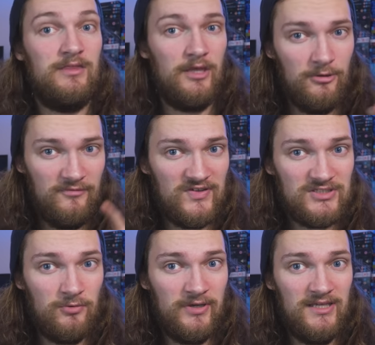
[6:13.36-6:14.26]
no
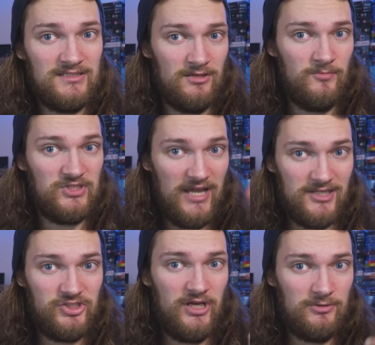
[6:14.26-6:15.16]
physical keystone, which
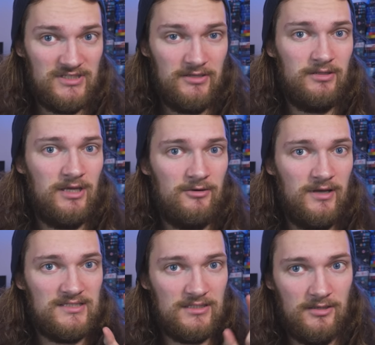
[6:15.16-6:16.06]
actually I'll tell you now
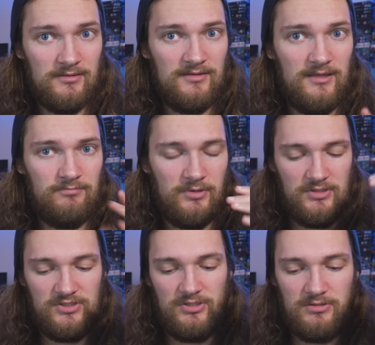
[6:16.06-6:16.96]
is a good thing
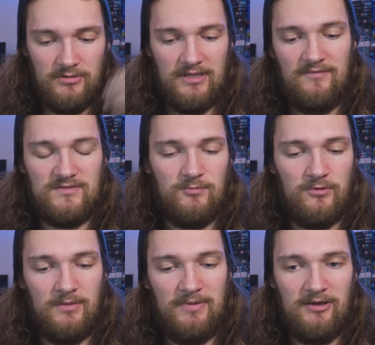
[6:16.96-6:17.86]
because you don't have to
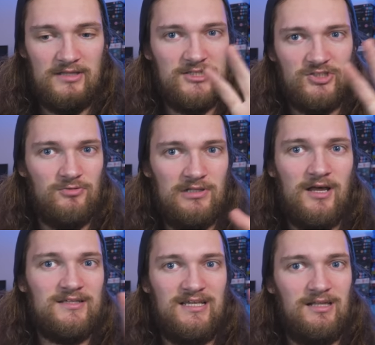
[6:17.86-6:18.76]
worry about additional
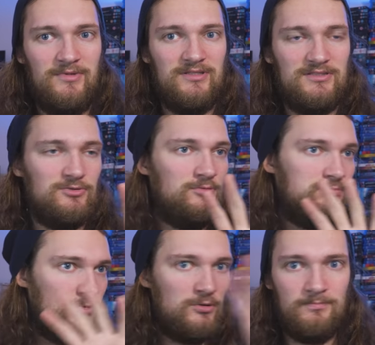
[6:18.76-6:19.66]
glass elements or,
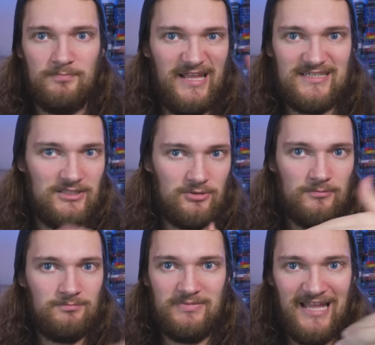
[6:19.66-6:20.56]
or plastic
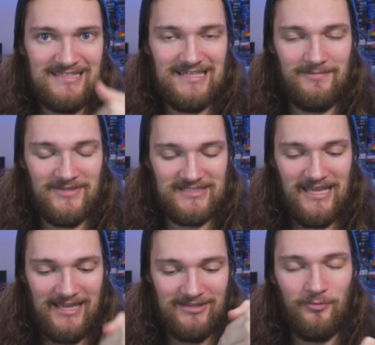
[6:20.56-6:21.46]
or lens elements
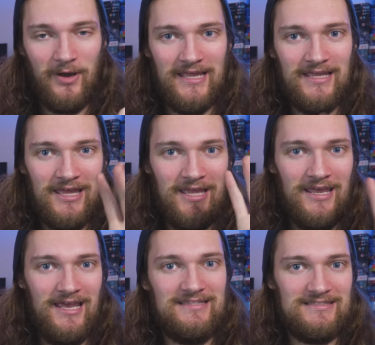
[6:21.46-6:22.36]
getting in the way
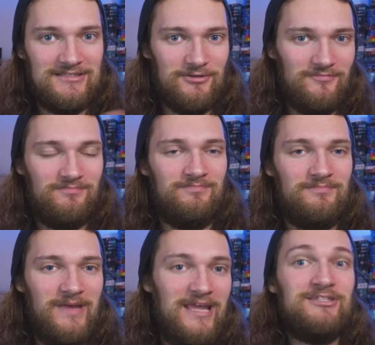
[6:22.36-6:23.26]
and sort of
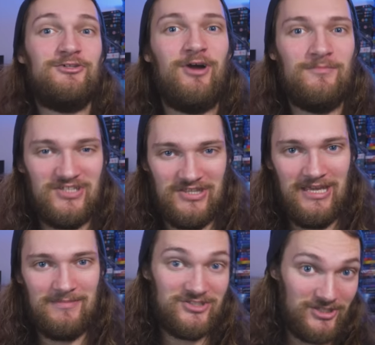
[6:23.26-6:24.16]
interrupting the
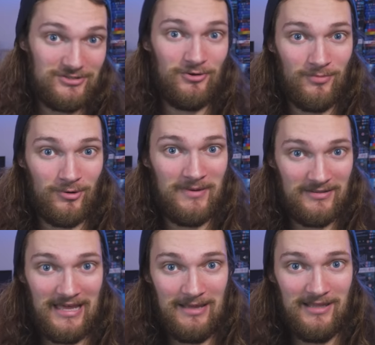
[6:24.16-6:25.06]
image, and I'll talk more
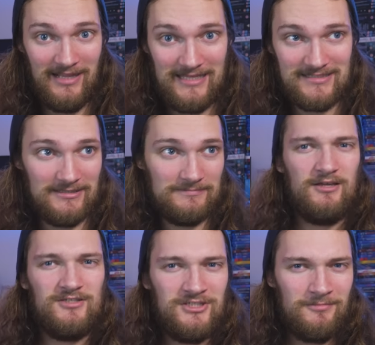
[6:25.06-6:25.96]
about that a bit later.
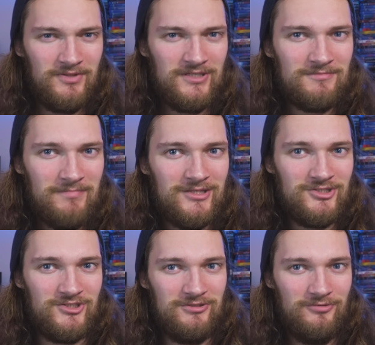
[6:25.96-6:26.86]
Now, something to
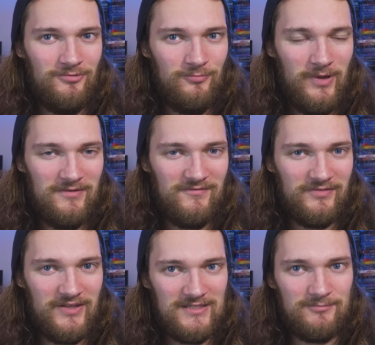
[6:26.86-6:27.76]
mention with
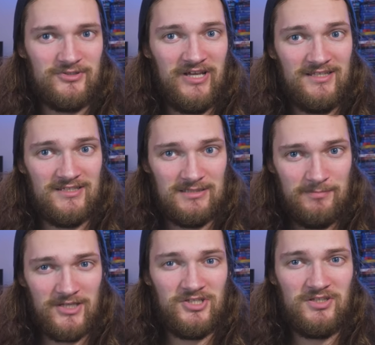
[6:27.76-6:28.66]
these projectors,
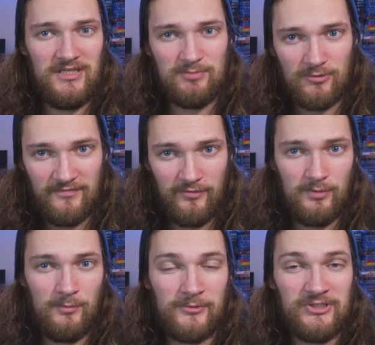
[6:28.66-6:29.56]
especially these more
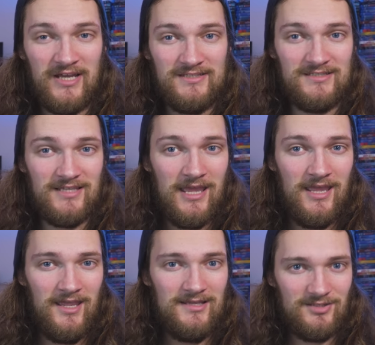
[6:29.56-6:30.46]
affordable projectors,
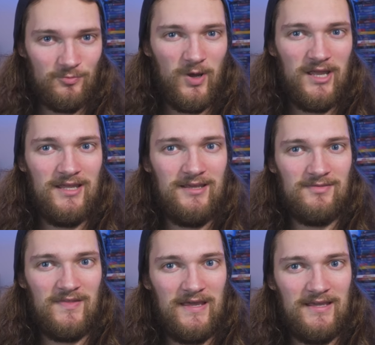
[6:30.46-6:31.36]
is the way
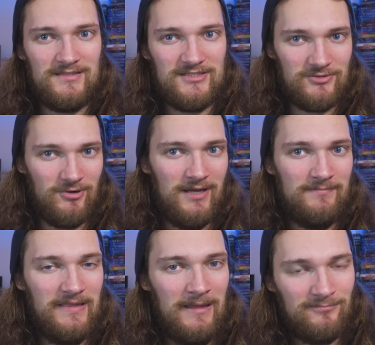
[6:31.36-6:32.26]
they
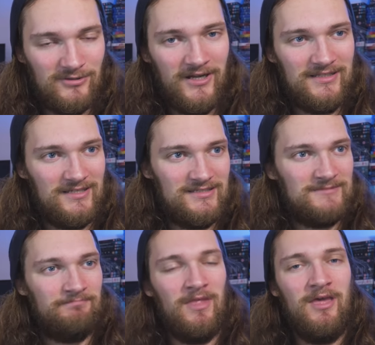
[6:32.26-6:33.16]
describe their brightness.